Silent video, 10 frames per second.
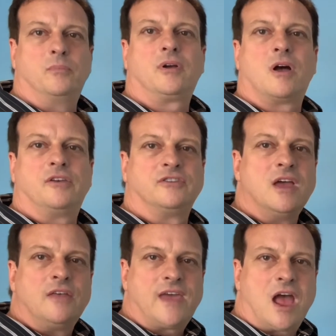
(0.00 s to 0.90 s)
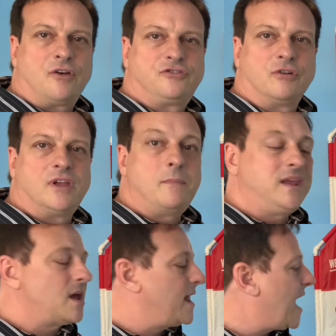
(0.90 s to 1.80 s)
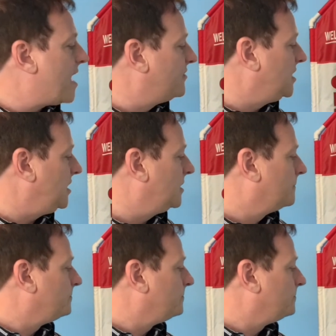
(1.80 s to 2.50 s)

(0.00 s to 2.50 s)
because the house you're in may not have any.